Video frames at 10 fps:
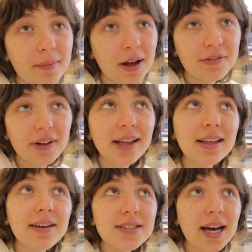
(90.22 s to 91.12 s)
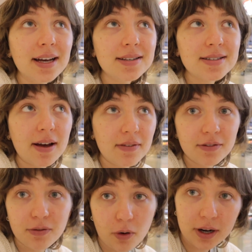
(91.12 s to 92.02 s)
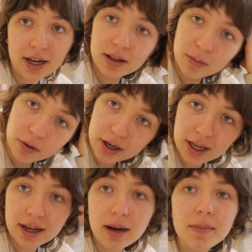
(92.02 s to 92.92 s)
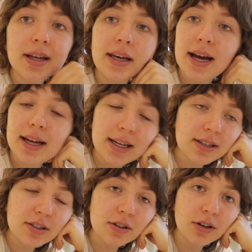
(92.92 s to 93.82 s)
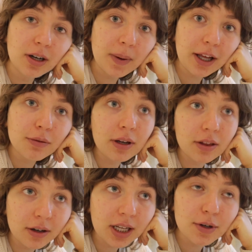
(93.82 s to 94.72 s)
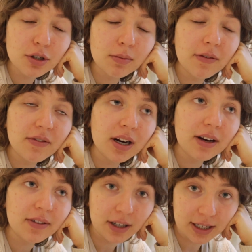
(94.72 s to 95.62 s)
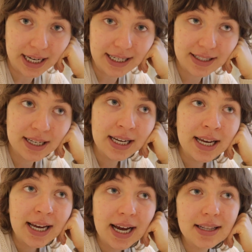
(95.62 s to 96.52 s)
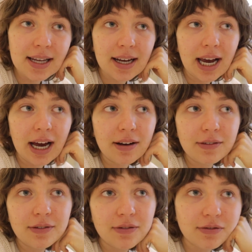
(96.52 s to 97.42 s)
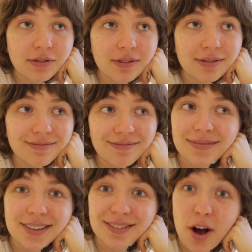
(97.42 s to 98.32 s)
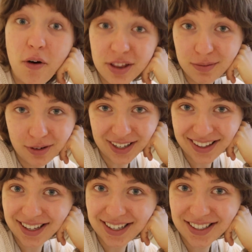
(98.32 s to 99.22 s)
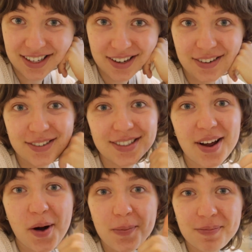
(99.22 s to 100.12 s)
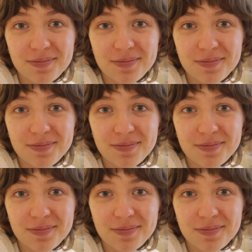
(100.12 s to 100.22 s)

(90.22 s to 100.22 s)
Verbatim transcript: My flight leaves at 7.40 in the morning. I'm gonna get to New York by 3.30, which will be very, very nice. And then I have all the moving things to do, so.